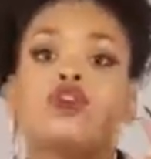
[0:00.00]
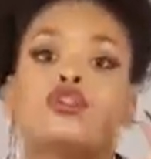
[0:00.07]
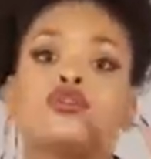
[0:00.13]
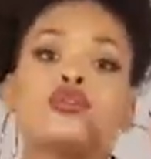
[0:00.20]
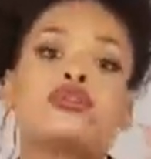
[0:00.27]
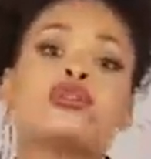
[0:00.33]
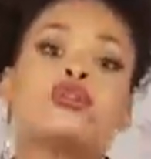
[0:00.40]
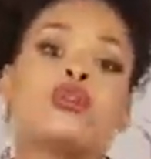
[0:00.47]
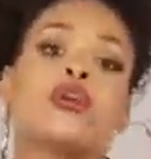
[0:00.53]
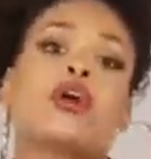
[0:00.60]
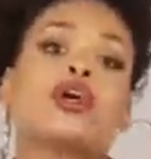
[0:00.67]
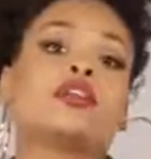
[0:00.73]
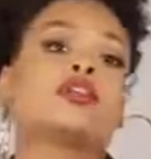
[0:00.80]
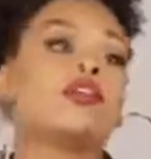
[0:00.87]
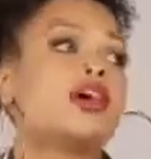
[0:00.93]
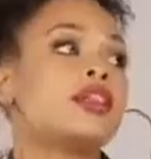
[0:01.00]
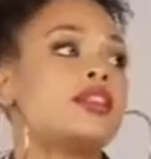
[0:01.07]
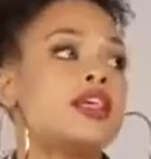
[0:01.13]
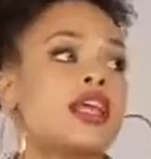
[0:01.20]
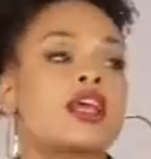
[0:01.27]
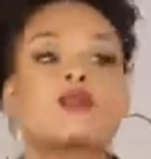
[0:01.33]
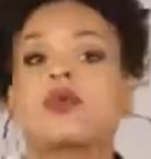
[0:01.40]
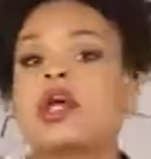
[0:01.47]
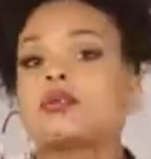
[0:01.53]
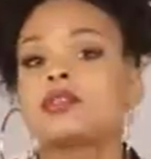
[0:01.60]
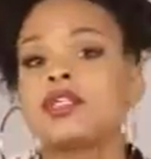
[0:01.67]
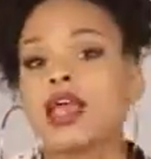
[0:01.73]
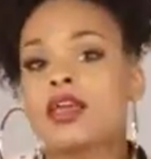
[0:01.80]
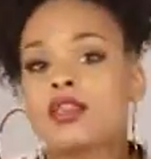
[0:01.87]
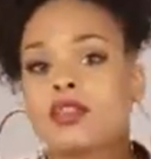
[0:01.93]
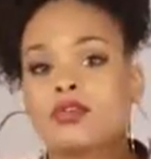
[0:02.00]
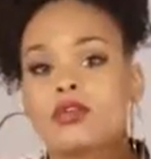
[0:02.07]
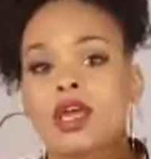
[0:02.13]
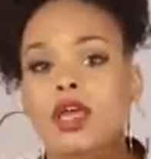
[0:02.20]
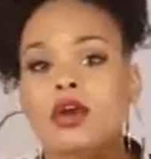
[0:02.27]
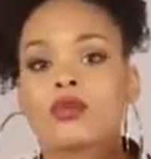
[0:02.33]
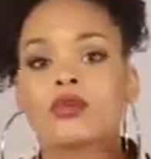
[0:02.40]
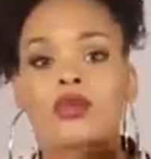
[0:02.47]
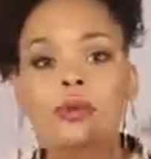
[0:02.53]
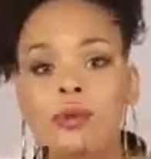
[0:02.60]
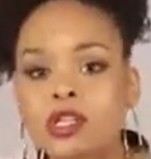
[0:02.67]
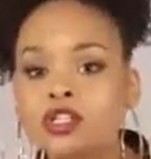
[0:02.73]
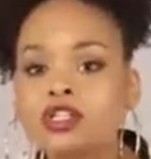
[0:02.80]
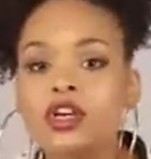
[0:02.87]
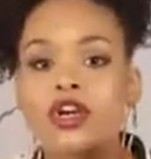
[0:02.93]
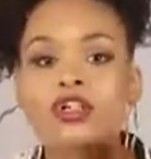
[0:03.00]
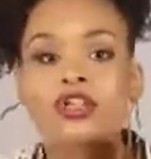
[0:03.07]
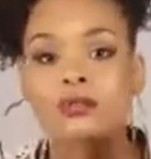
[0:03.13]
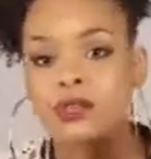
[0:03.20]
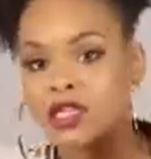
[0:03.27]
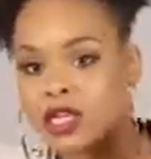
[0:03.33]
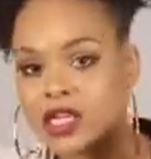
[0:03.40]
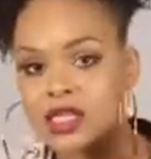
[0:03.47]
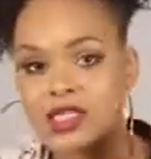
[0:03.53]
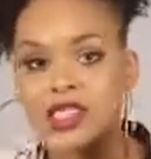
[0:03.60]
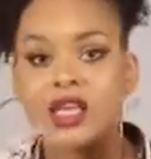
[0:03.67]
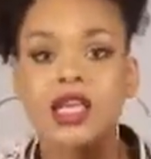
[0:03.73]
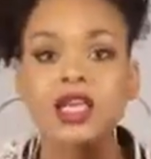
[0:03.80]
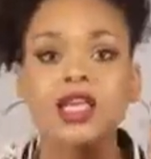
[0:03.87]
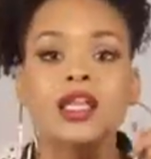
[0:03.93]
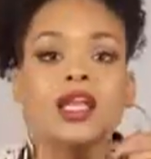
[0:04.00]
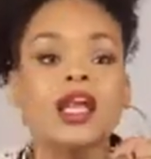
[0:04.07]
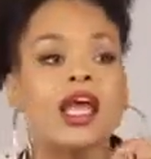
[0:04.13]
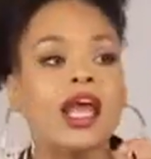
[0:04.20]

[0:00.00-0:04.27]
True story. Started singing when I was like 3. Grew up in church. I'm a deacon's kid.